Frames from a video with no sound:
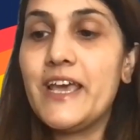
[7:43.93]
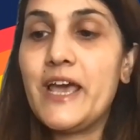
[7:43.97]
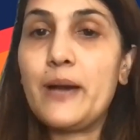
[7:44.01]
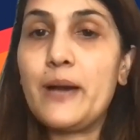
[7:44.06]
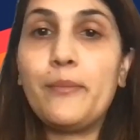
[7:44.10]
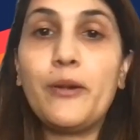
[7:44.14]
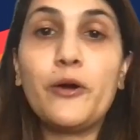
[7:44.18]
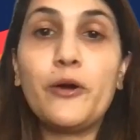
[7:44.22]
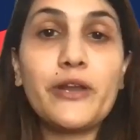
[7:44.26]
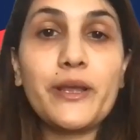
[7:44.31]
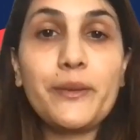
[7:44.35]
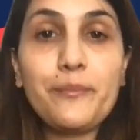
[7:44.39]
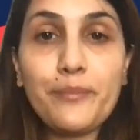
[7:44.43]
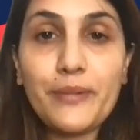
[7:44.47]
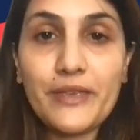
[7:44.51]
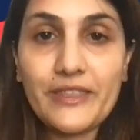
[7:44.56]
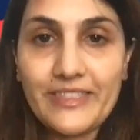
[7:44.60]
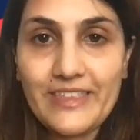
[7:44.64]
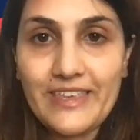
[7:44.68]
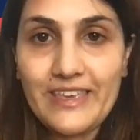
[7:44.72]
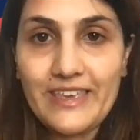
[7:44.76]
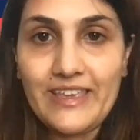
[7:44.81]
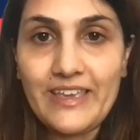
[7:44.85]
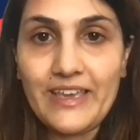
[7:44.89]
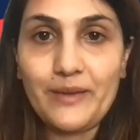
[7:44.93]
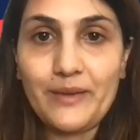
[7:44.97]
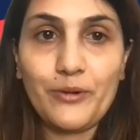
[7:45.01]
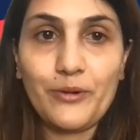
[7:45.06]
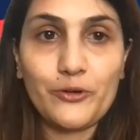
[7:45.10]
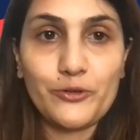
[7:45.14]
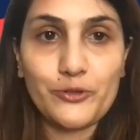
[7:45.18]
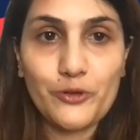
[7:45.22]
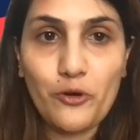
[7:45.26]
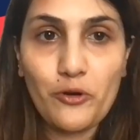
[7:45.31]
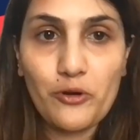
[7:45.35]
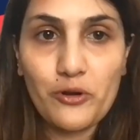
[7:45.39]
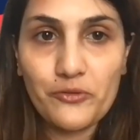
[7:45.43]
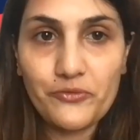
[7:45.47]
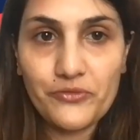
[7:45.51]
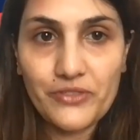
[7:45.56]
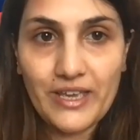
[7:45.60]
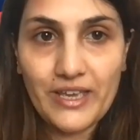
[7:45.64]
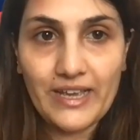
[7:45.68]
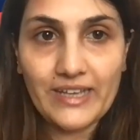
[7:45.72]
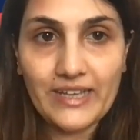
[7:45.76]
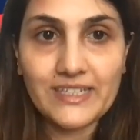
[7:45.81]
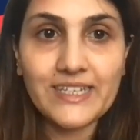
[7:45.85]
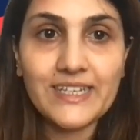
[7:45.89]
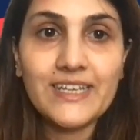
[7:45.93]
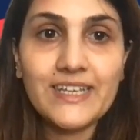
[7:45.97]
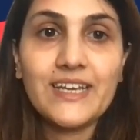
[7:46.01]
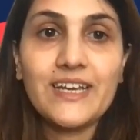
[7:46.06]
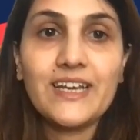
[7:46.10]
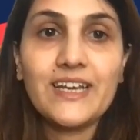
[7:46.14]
about empathy, about all of that.